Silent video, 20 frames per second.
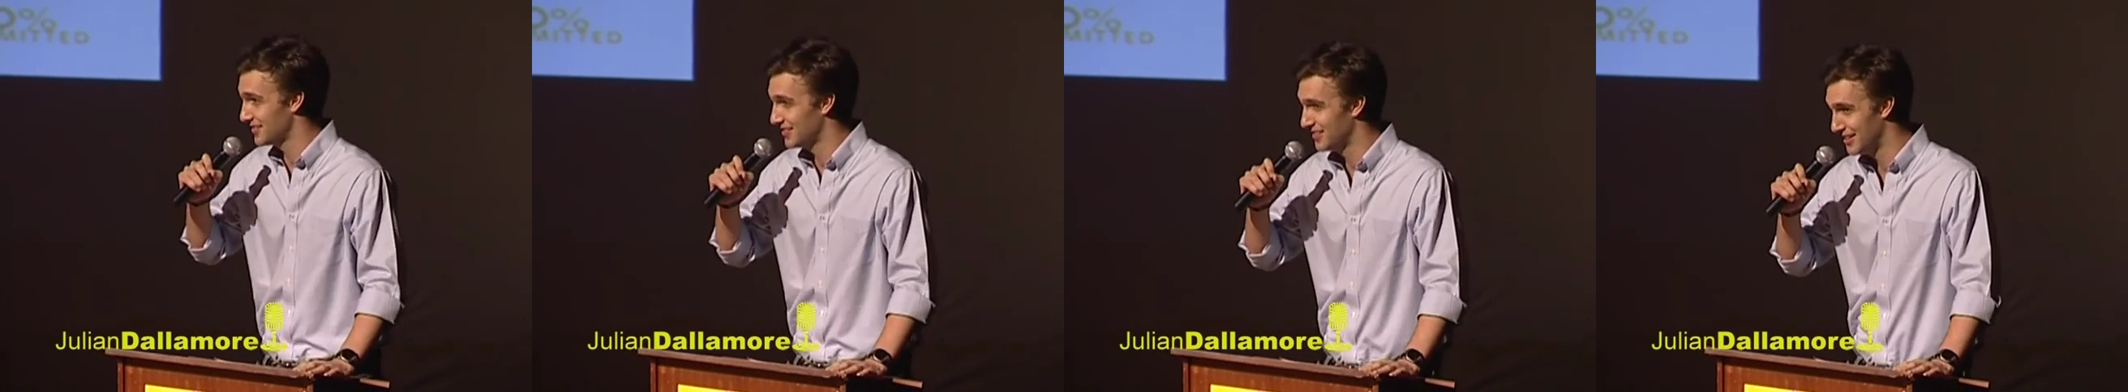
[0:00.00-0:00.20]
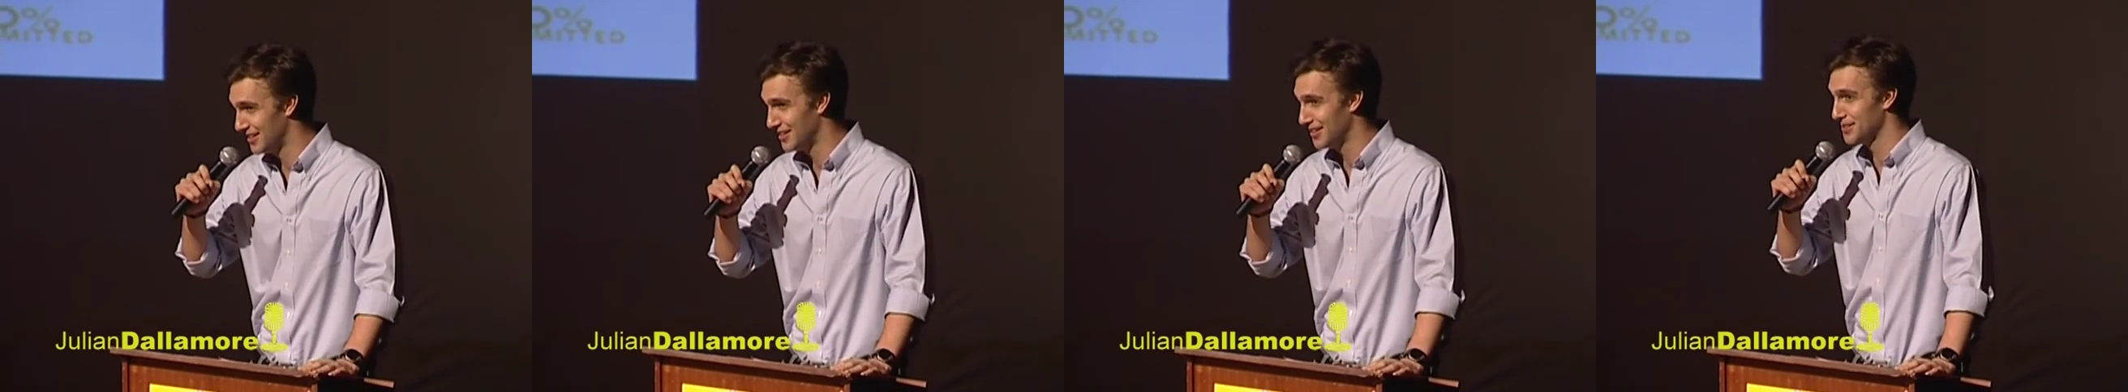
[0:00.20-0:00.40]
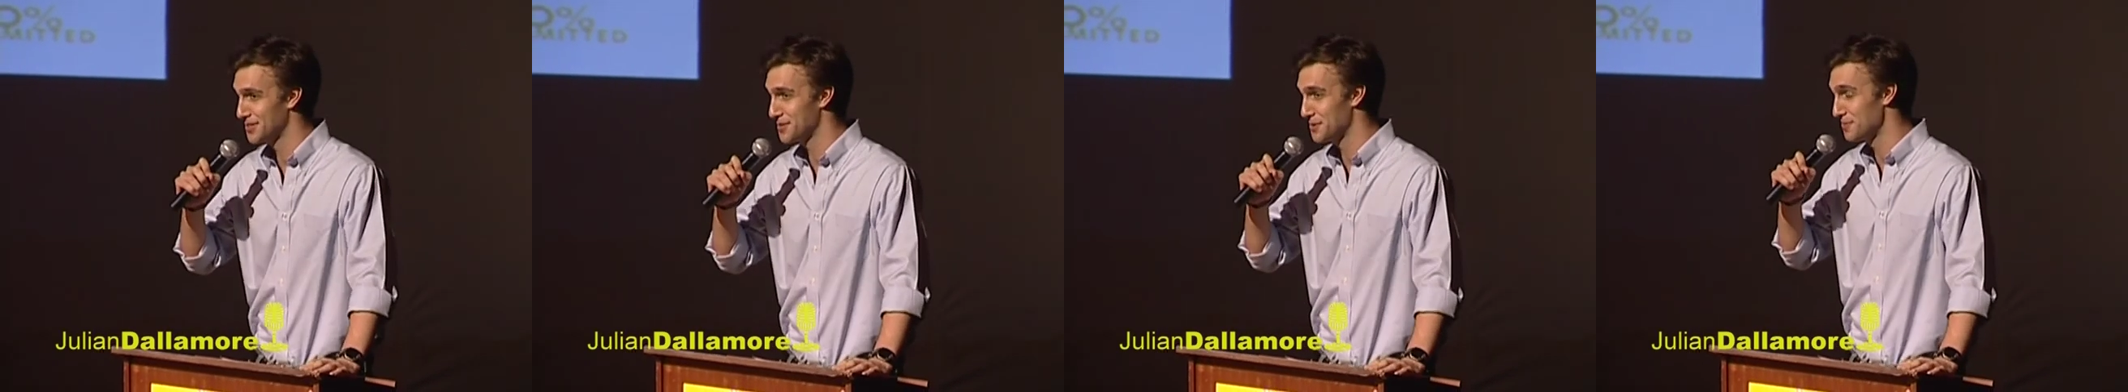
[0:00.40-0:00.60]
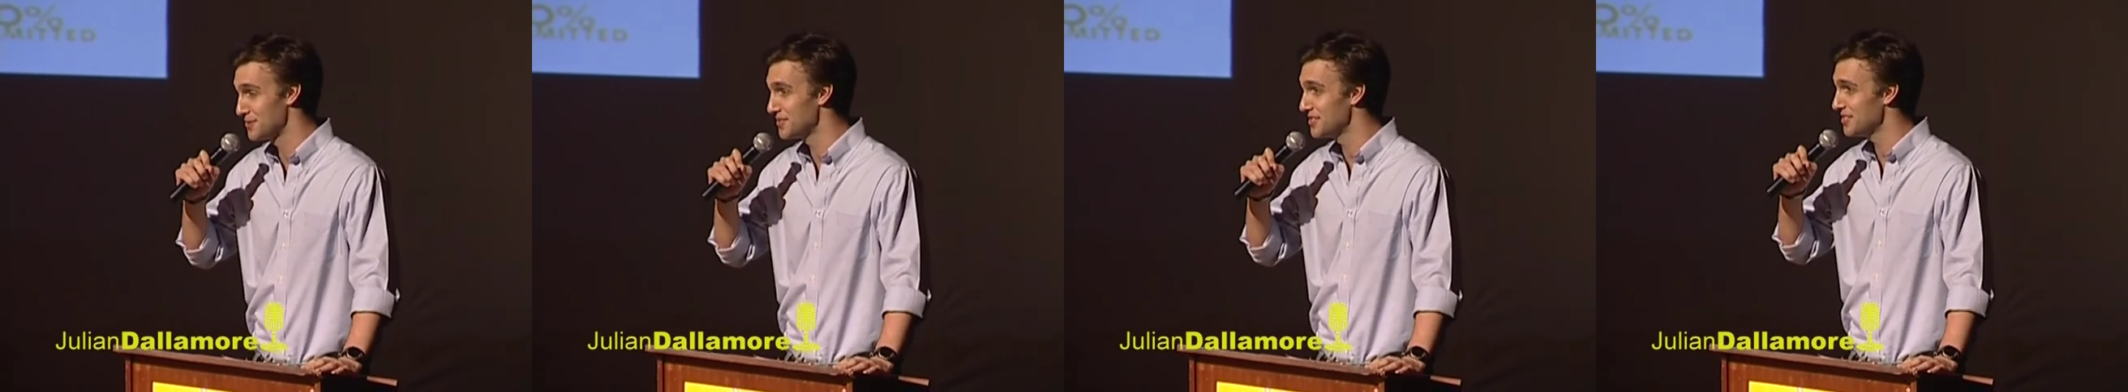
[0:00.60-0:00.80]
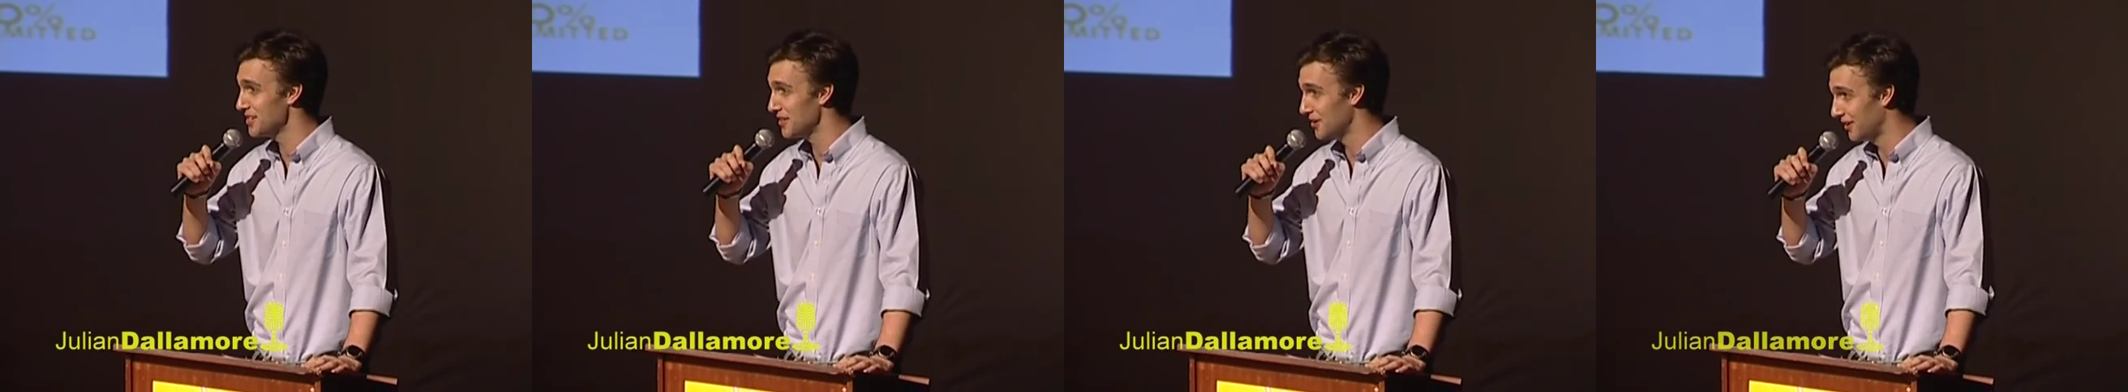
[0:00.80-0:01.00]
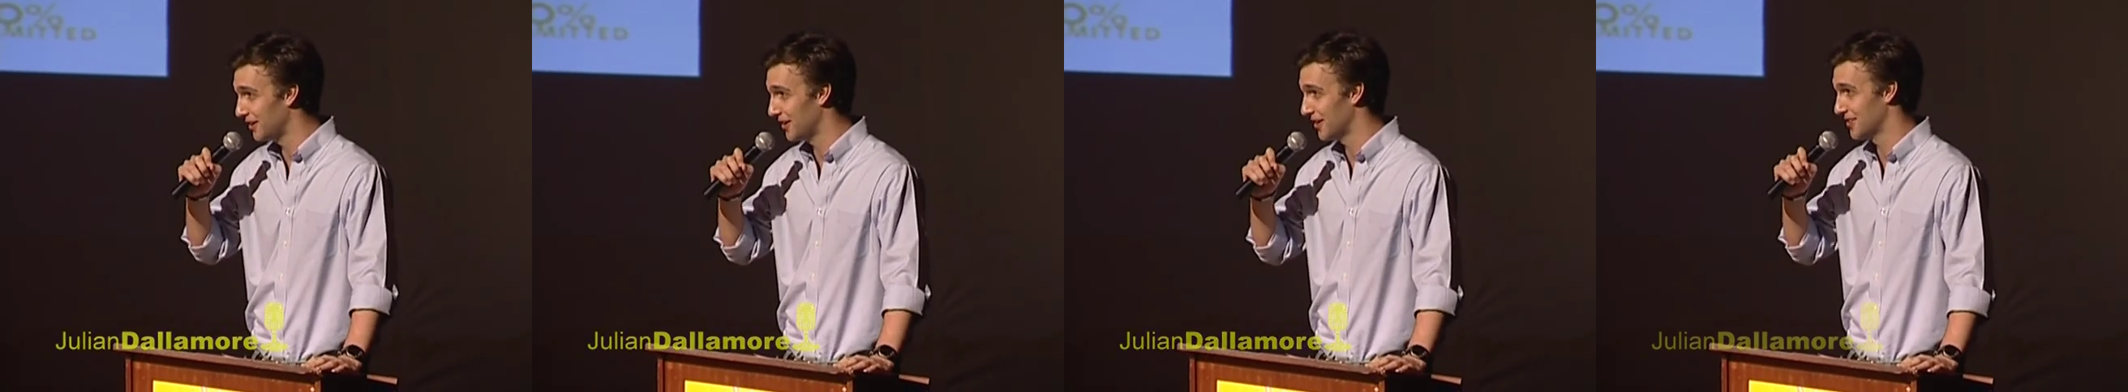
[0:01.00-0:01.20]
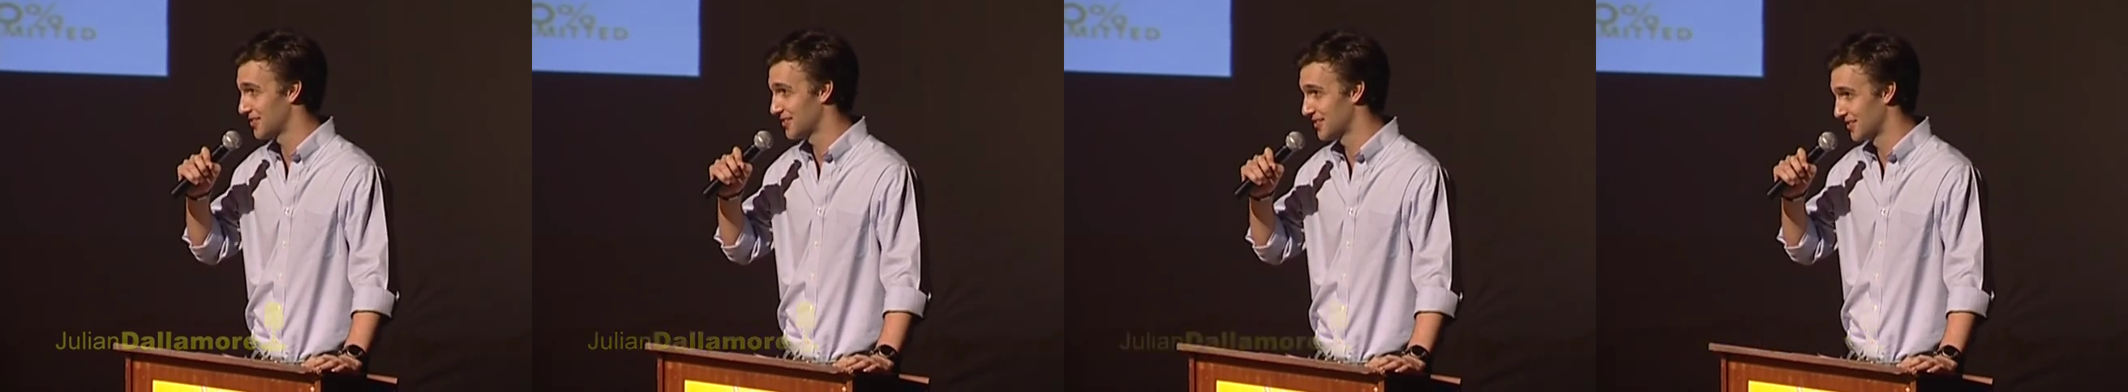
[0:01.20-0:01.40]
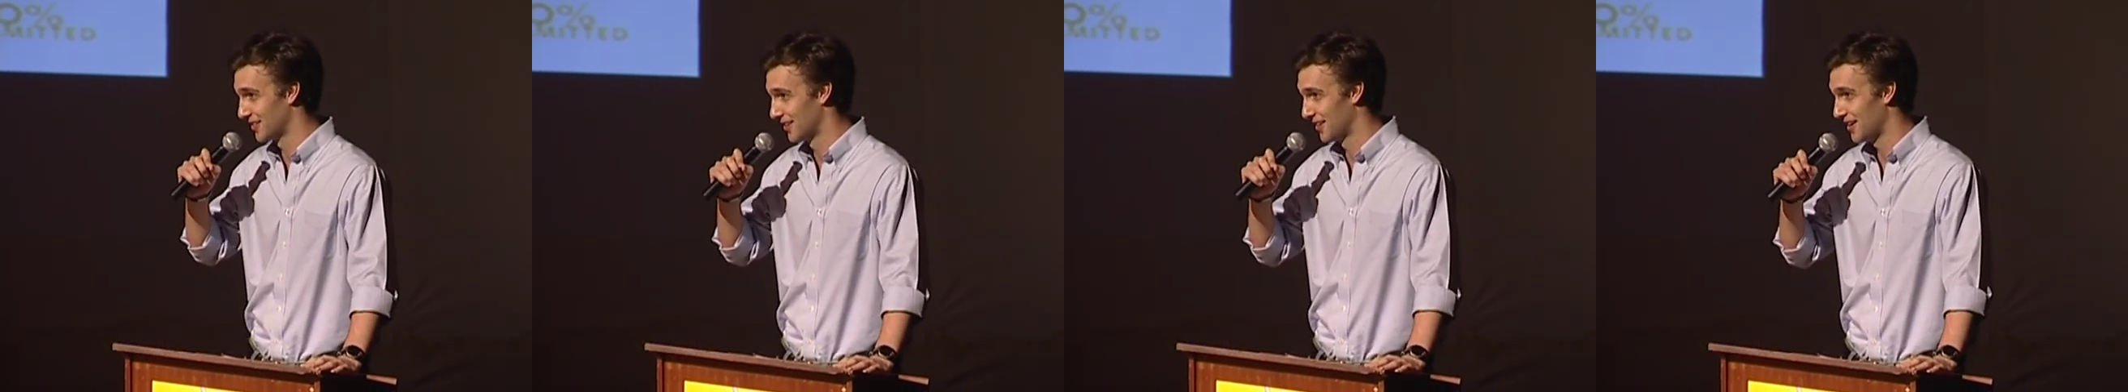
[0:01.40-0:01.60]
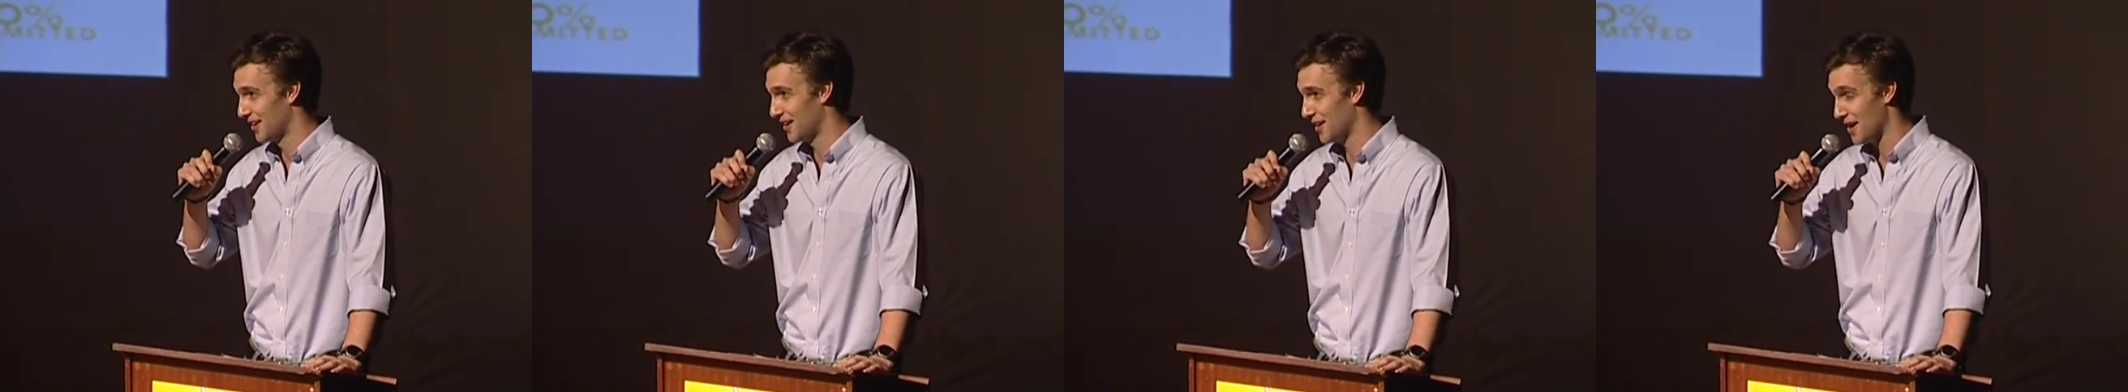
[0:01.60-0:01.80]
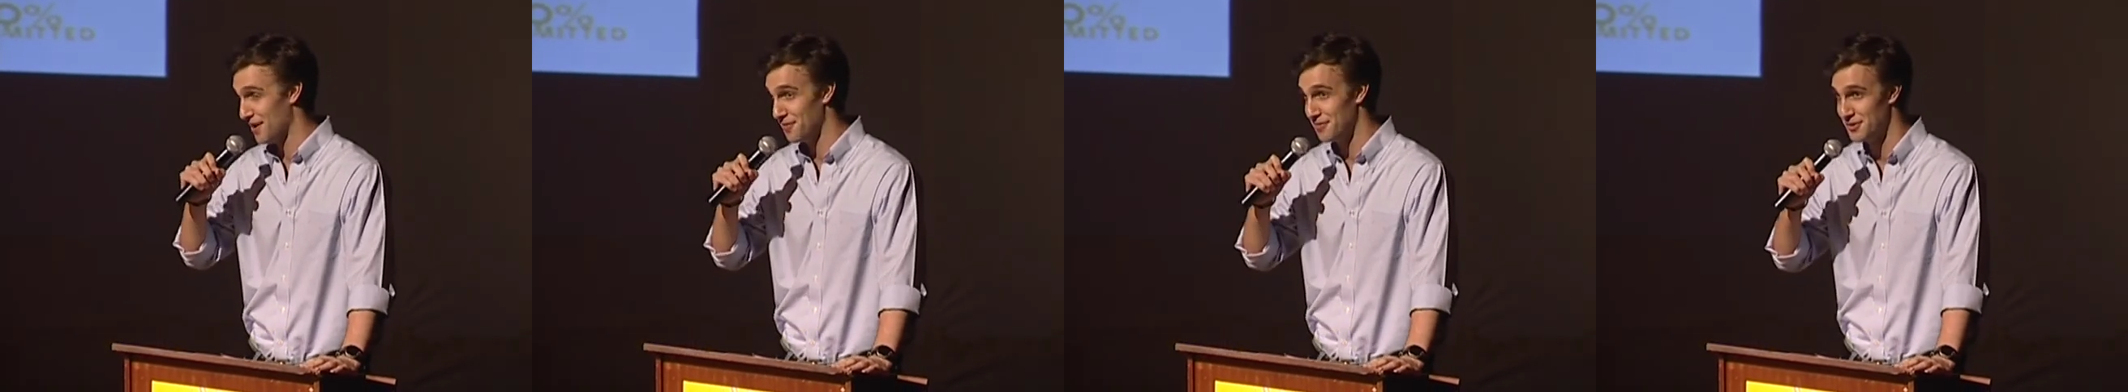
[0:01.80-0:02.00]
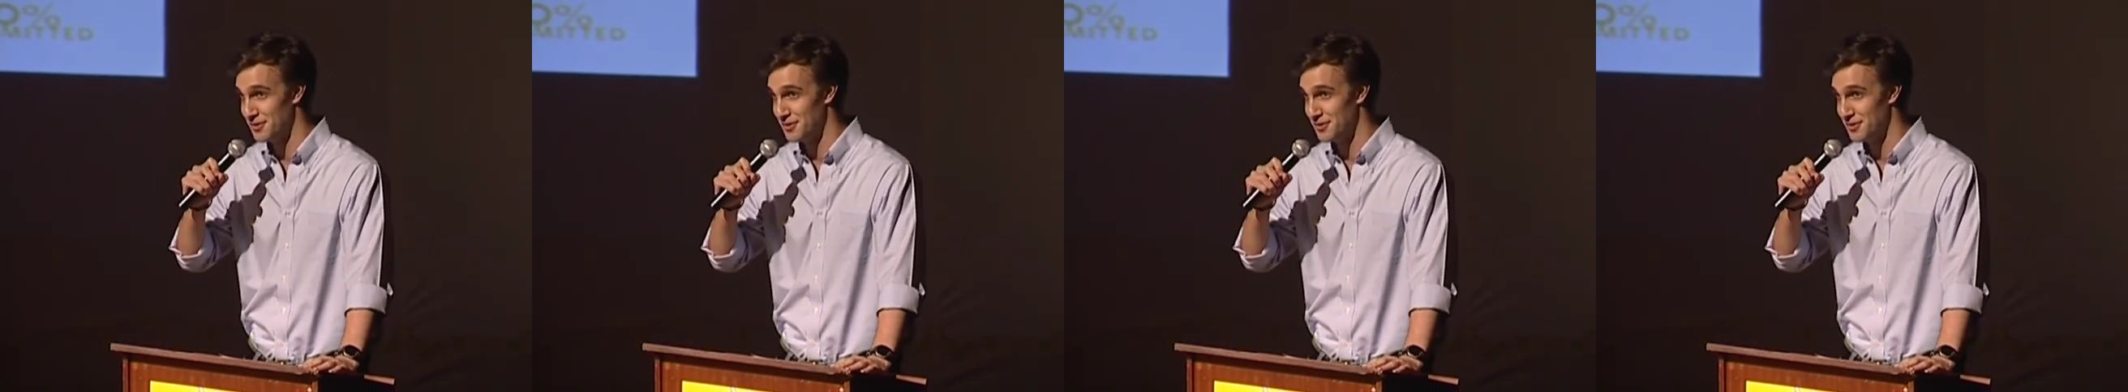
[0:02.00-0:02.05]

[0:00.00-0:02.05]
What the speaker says: needing some serious life